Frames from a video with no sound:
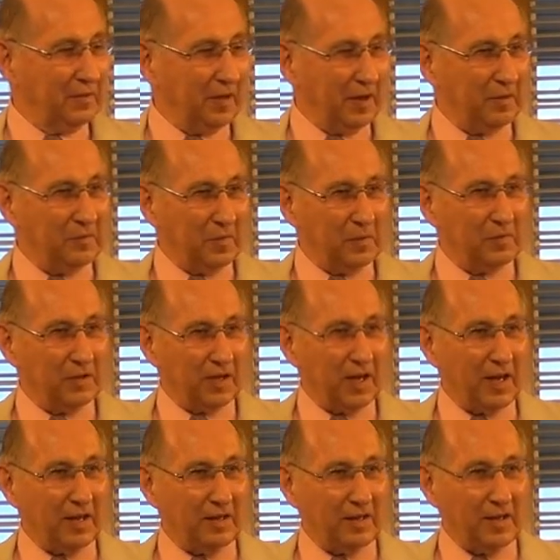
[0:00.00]
Right, remember
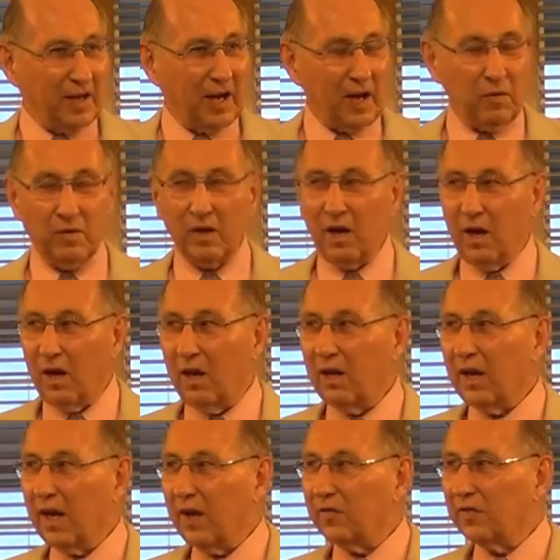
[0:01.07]
that? How we
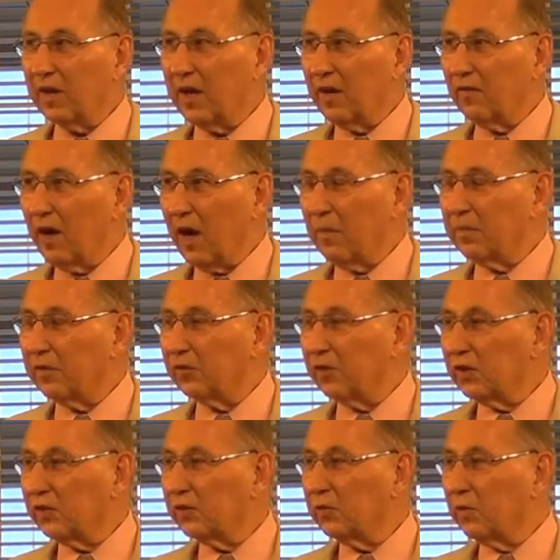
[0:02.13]
all have to have
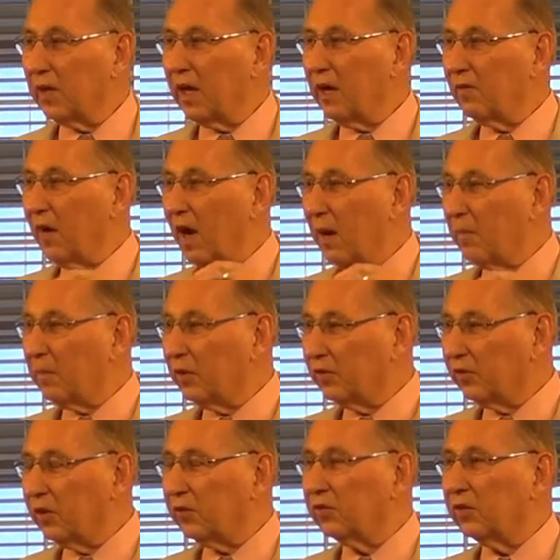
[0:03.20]
opposition. We have
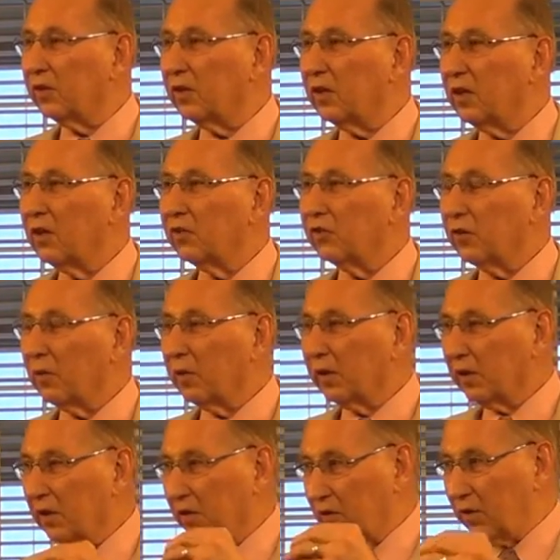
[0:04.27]
opposition so
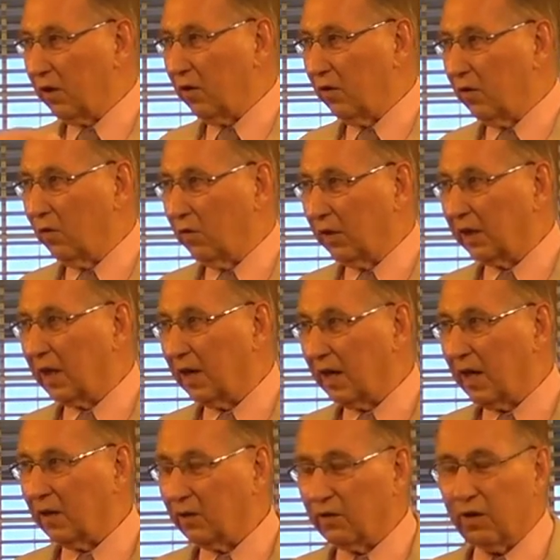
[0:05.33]
we can grow. We
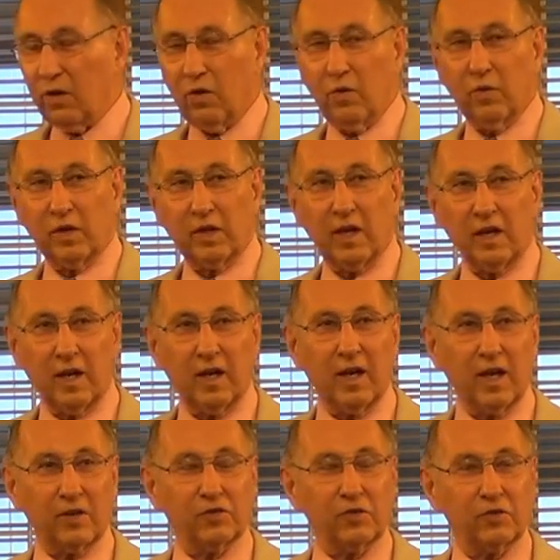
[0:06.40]
cannot grow. We cannot
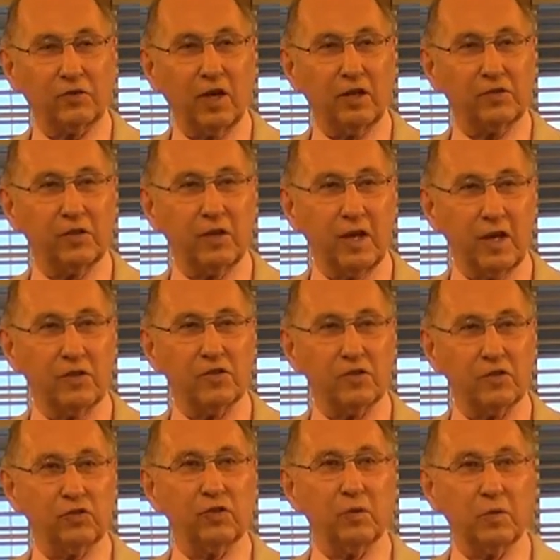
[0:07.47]
exercise our
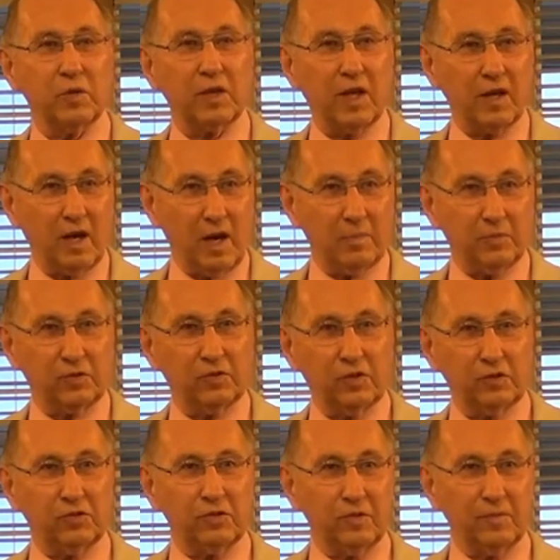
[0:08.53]
agency without
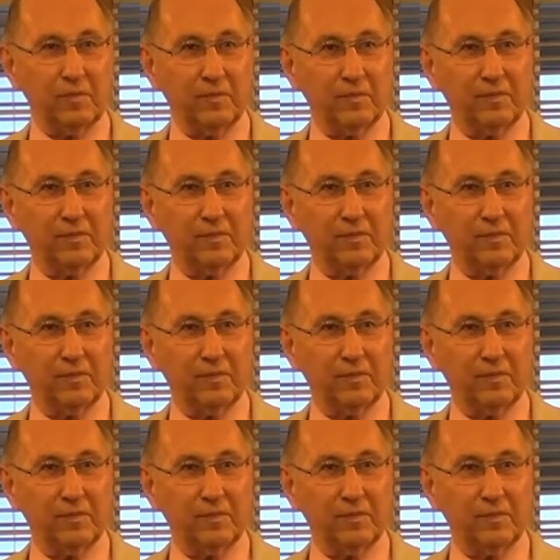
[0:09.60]
opposition.